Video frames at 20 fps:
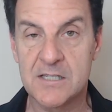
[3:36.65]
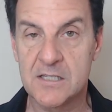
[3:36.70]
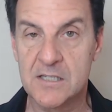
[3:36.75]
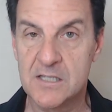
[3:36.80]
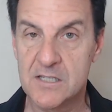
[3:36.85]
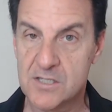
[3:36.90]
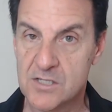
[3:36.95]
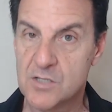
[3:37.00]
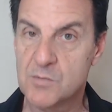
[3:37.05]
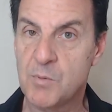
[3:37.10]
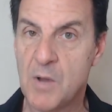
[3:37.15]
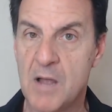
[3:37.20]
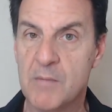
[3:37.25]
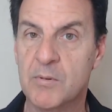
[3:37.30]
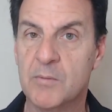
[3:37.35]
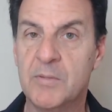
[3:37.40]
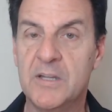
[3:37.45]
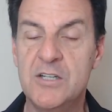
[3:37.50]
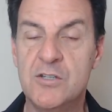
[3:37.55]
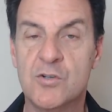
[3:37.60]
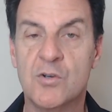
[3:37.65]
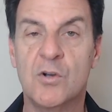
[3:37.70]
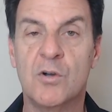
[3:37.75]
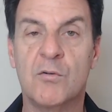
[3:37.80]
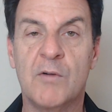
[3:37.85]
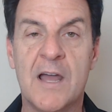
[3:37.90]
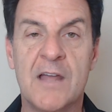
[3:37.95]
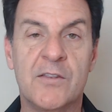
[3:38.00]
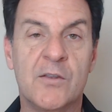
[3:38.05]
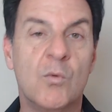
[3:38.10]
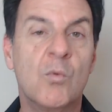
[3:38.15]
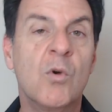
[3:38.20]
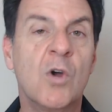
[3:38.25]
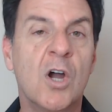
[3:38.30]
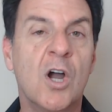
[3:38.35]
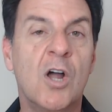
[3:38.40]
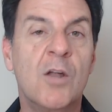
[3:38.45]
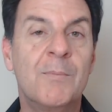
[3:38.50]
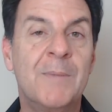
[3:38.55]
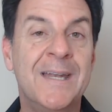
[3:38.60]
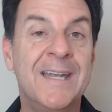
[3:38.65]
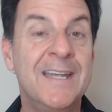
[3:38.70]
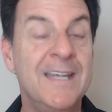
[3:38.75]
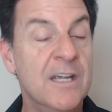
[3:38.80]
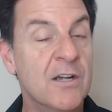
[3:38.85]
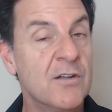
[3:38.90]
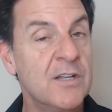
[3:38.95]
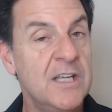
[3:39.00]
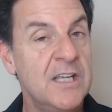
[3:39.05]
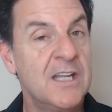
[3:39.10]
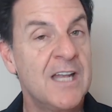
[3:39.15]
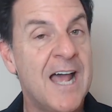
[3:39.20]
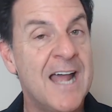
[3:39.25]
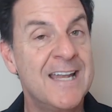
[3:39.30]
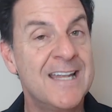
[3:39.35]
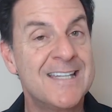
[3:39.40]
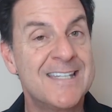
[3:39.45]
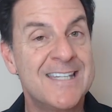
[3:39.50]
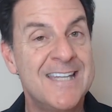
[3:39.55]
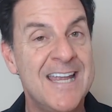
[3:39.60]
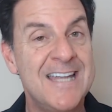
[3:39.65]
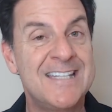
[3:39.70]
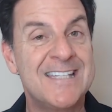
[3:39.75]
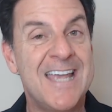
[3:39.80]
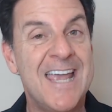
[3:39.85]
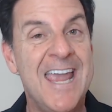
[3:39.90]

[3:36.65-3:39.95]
and this is probably true around the world, but here in the United States,